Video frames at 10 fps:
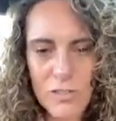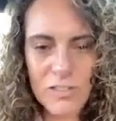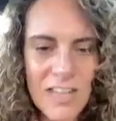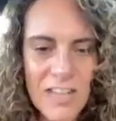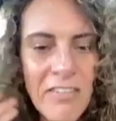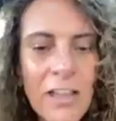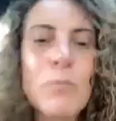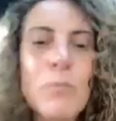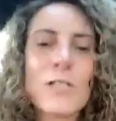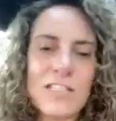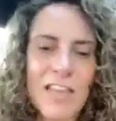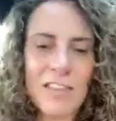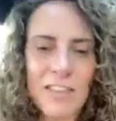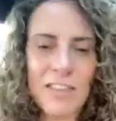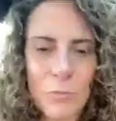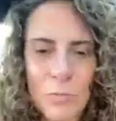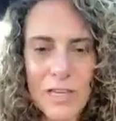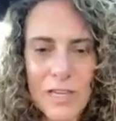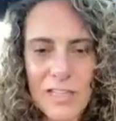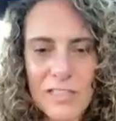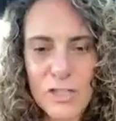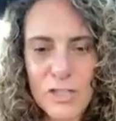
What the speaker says: It's unthinkable today that that would be asked.